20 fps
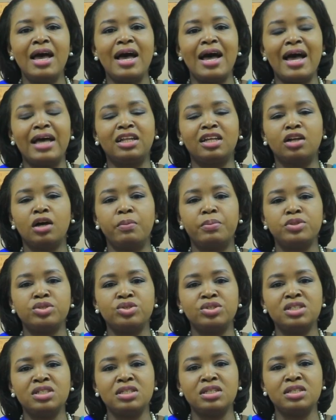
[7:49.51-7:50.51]
had an
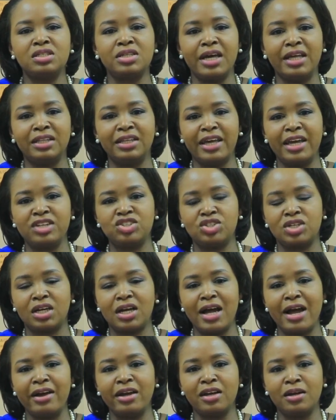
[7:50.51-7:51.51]
opportunity to engage the
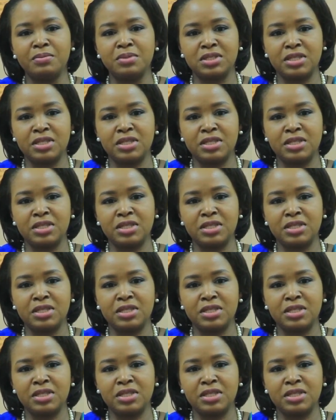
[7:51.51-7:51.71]
CARICOM